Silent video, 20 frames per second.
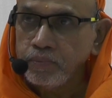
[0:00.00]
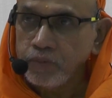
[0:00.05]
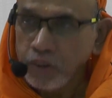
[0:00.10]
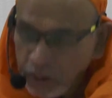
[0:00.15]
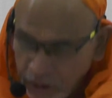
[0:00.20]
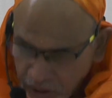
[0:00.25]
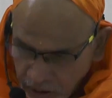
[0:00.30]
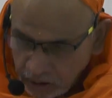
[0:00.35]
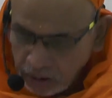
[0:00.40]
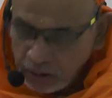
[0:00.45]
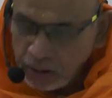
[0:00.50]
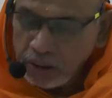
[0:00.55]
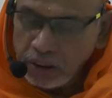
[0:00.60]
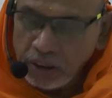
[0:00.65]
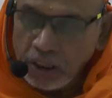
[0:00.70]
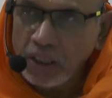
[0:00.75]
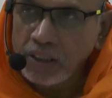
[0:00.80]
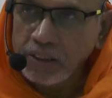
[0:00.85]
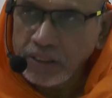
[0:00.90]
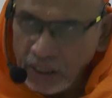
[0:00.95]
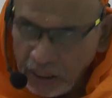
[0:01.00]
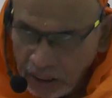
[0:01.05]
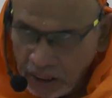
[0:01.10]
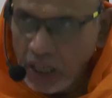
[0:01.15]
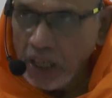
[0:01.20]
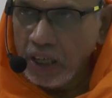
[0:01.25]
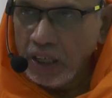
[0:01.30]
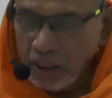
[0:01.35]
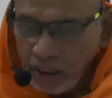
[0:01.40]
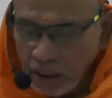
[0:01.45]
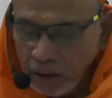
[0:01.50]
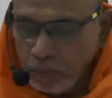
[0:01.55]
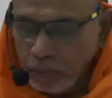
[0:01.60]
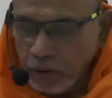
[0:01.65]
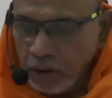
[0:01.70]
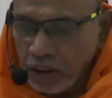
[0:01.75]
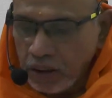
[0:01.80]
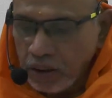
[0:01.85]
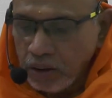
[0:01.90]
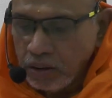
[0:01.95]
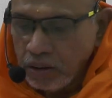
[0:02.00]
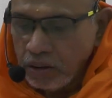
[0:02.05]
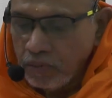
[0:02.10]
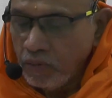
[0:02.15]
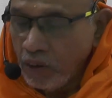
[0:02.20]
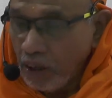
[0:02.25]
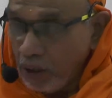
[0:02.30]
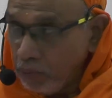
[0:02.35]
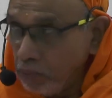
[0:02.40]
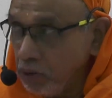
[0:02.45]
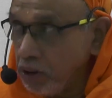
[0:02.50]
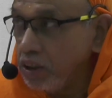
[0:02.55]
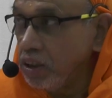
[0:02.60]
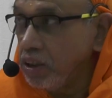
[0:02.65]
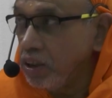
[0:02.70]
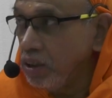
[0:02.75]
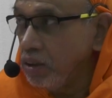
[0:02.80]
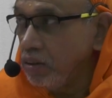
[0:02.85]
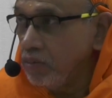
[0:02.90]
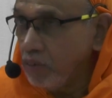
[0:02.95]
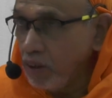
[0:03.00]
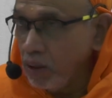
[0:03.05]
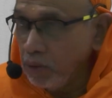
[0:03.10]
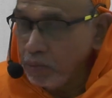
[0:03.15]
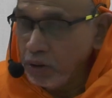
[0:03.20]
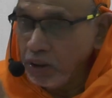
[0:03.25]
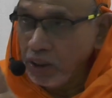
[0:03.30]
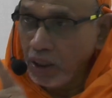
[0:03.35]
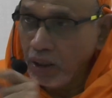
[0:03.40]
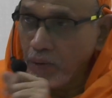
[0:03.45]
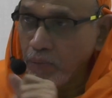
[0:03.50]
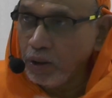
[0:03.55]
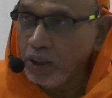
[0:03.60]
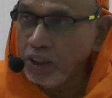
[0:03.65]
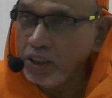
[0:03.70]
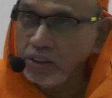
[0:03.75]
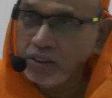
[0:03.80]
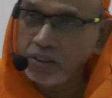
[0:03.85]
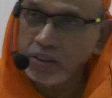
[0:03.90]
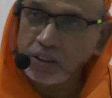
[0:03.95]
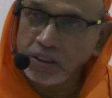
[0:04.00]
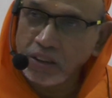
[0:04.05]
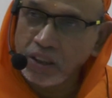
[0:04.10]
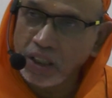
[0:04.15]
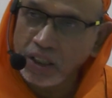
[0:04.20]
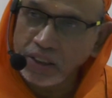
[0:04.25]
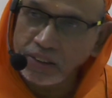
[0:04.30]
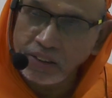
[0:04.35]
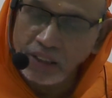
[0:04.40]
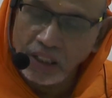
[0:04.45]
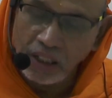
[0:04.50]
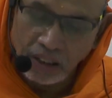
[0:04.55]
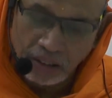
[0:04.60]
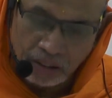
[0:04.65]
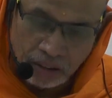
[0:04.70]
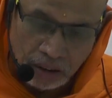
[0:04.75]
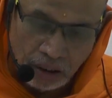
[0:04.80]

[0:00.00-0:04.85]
It is itihasa, yeah, epic. Valmiki Ramayana is itihasa.